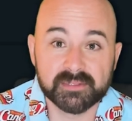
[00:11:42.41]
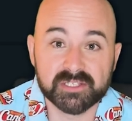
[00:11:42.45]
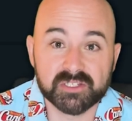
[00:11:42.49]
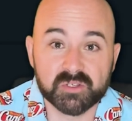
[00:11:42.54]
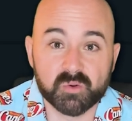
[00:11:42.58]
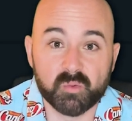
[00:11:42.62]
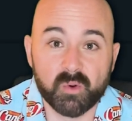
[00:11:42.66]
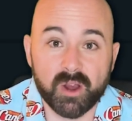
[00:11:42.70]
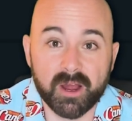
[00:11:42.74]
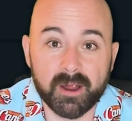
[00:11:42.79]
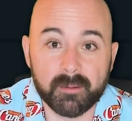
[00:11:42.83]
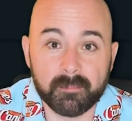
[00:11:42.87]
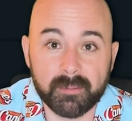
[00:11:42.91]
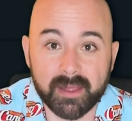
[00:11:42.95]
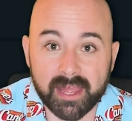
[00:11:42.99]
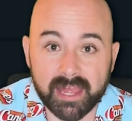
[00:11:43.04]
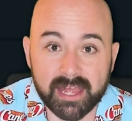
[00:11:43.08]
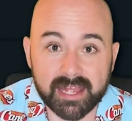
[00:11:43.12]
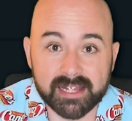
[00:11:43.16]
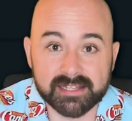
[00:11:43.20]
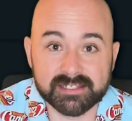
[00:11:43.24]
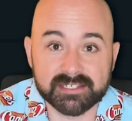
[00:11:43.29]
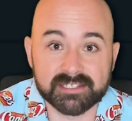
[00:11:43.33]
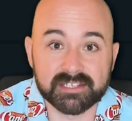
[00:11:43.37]

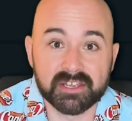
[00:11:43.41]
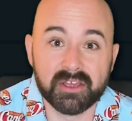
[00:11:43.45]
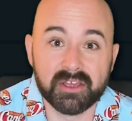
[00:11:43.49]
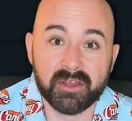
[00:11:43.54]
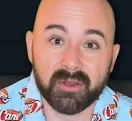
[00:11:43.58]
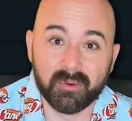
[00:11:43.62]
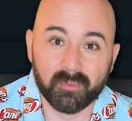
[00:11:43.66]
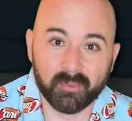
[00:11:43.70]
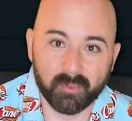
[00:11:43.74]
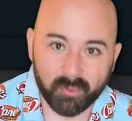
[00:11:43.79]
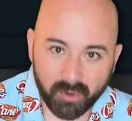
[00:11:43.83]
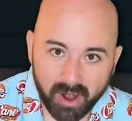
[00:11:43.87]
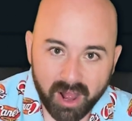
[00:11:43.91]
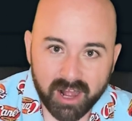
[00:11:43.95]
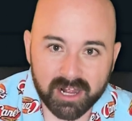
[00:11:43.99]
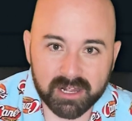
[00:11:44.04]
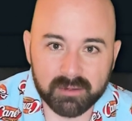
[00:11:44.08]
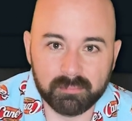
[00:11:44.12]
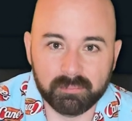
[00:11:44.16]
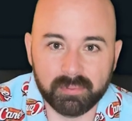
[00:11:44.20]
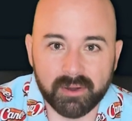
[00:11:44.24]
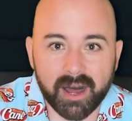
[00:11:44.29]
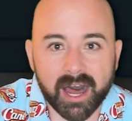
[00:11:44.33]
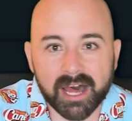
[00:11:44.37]
SquarePants
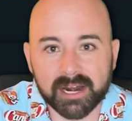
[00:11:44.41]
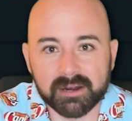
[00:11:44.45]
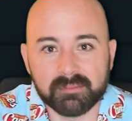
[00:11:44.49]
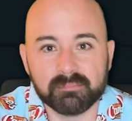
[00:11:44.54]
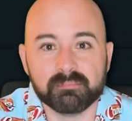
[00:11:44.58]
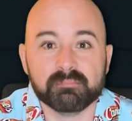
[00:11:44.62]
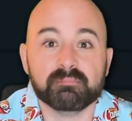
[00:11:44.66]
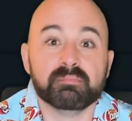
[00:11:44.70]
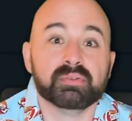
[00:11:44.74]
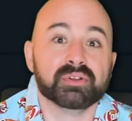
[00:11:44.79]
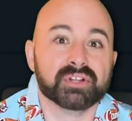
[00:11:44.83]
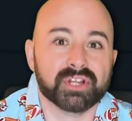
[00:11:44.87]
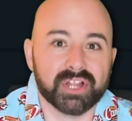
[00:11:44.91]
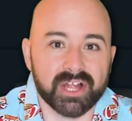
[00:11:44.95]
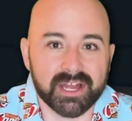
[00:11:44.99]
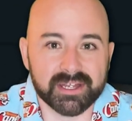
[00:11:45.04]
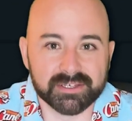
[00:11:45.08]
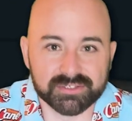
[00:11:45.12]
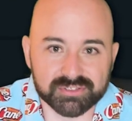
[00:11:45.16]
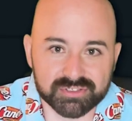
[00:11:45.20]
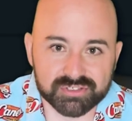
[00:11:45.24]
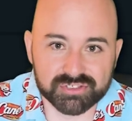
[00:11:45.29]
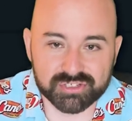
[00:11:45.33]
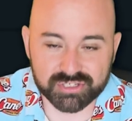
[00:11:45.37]
Rock Bottom
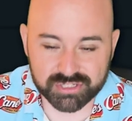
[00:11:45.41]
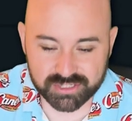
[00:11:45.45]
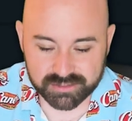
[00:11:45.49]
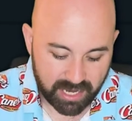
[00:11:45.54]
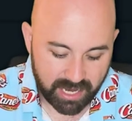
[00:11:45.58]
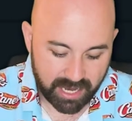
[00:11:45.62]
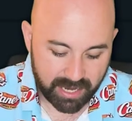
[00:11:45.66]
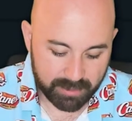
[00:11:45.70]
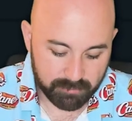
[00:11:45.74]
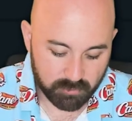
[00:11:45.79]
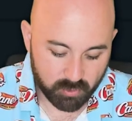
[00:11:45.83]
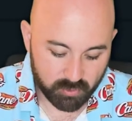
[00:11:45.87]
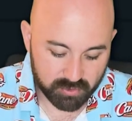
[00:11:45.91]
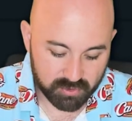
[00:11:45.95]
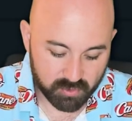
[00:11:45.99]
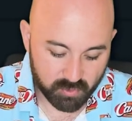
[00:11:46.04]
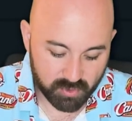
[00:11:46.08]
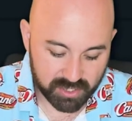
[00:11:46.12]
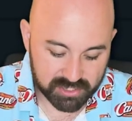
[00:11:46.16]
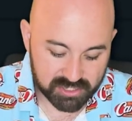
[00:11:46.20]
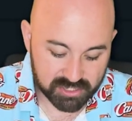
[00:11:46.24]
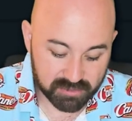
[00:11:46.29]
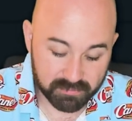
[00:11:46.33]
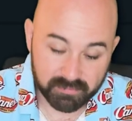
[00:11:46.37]
Plunge. I'm going to
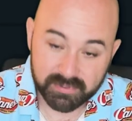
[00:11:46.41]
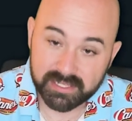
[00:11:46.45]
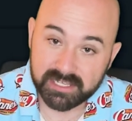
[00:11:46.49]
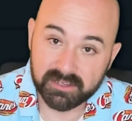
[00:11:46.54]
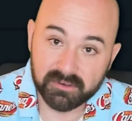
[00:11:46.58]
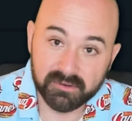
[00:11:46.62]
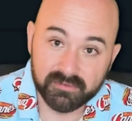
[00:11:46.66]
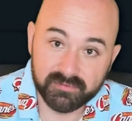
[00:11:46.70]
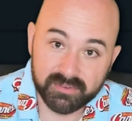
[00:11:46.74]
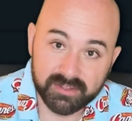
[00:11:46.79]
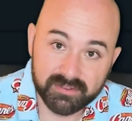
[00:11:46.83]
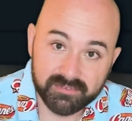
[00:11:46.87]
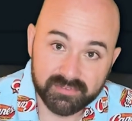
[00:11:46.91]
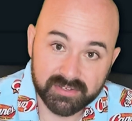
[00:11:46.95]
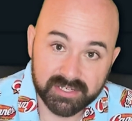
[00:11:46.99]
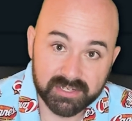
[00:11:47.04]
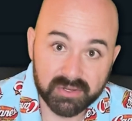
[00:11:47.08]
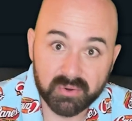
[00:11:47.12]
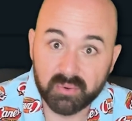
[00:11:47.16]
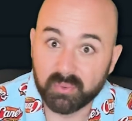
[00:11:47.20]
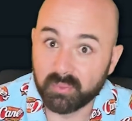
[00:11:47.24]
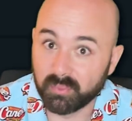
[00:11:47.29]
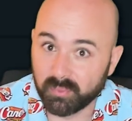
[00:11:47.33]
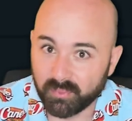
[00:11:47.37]
watch a POV
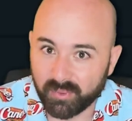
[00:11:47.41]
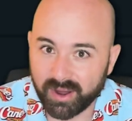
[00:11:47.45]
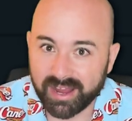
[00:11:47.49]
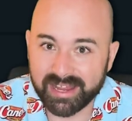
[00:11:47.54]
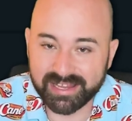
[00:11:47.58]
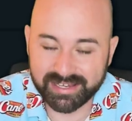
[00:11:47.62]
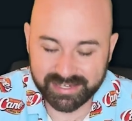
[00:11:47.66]
video right